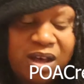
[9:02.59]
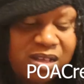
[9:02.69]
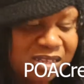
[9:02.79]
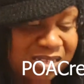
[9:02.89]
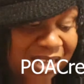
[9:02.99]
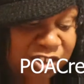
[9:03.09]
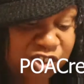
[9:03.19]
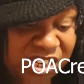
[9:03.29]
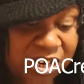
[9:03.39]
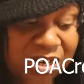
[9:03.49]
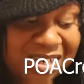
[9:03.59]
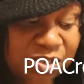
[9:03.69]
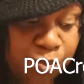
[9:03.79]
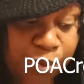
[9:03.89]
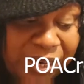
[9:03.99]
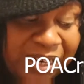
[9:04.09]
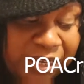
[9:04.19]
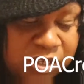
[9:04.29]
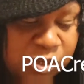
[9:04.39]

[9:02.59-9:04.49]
the Sagittarius reading